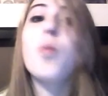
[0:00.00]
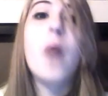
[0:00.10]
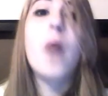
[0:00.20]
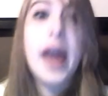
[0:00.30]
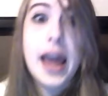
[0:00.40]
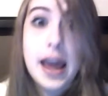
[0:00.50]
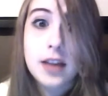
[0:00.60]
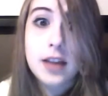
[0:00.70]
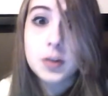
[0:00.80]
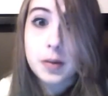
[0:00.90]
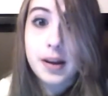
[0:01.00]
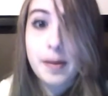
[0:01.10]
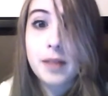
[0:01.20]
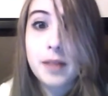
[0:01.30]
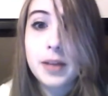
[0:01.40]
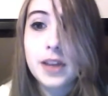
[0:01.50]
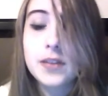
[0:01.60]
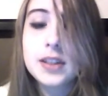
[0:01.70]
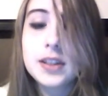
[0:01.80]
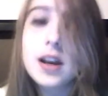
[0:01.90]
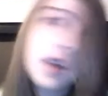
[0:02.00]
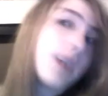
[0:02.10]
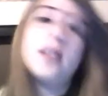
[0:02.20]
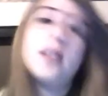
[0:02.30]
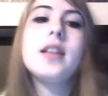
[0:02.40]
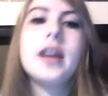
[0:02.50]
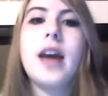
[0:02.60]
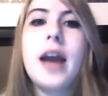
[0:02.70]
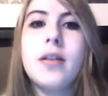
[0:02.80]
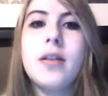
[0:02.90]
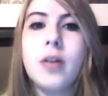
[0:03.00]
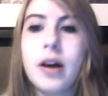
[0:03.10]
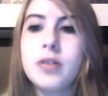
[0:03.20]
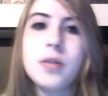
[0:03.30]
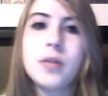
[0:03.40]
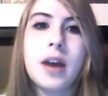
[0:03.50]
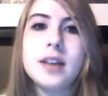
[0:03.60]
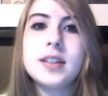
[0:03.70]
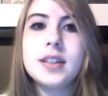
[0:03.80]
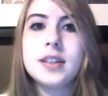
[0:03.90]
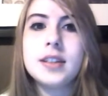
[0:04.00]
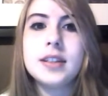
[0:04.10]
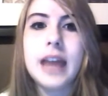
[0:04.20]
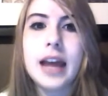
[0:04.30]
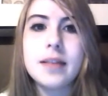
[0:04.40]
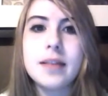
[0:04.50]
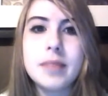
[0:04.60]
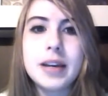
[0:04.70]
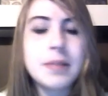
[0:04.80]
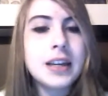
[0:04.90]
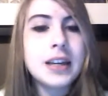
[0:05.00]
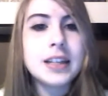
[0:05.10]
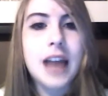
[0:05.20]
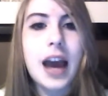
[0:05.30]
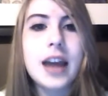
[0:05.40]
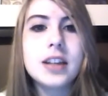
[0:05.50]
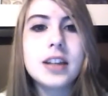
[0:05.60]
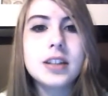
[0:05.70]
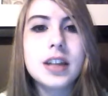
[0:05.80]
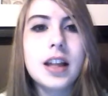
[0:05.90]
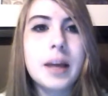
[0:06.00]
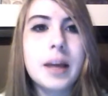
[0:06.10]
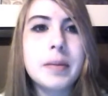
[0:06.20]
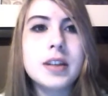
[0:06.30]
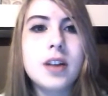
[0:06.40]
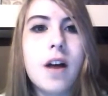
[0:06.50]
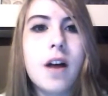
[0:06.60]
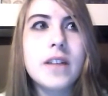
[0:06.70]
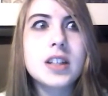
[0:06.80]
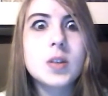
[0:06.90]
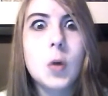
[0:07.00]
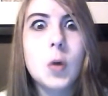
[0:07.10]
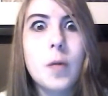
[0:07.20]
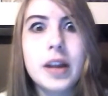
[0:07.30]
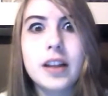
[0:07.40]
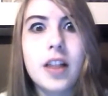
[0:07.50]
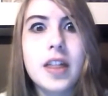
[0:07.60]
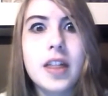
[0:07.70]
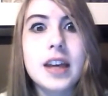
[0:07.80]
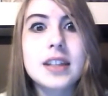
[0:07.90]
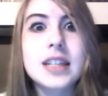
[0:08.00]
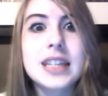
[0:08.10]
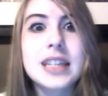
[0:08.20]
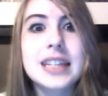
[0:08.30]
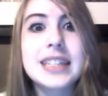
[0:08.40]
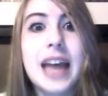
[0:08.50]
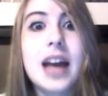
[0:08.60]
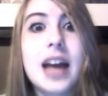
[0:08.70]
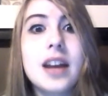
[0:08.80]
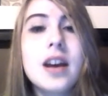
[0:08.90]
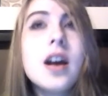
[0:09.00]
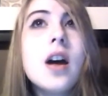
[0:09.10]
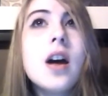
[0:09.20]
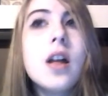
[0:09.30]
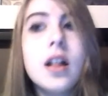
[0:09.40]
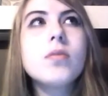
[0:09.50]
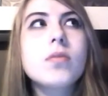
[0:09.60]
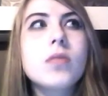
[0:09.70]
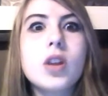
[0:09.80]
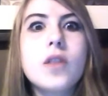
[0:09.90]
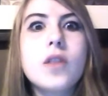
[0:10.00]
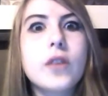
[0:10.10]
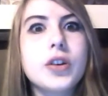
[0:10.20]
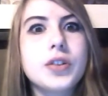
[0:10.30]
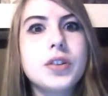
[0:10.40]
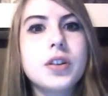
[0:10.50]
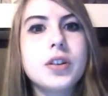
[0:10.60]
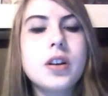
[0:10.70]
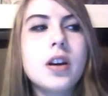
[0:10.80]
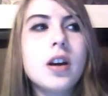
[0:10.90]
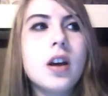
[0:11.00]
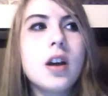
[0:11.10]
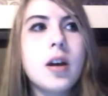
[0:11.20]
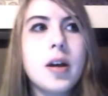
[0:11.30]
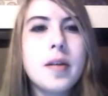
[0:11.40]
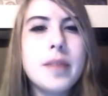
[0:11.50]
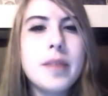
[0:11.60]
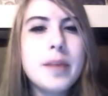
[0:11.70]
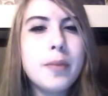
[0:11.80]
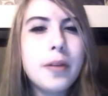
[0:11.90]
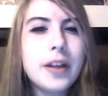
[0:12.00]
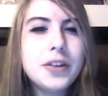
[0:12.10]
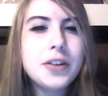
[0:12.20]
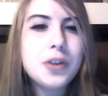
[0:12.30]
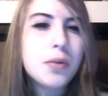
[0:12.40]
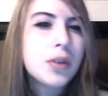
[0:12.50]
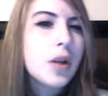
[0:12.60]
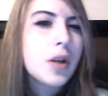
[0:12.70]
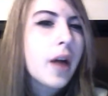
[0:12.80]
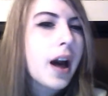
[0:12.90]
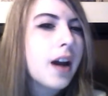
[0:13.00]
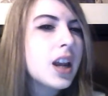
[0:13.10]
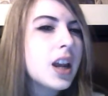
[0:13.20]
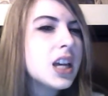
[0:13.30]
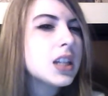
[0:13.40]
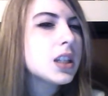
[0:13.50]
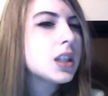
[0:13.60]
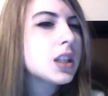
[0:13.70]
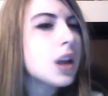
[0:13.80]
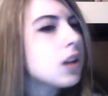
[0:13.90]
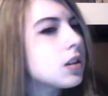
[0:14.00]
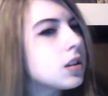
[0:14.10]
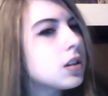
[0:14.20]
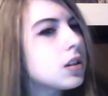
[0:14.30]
way too many pet peeves. Like, I don't know how you guys stand me because I just get, like, pissed off at so many little things. It's, like, sad. First, people that don't know how to insult.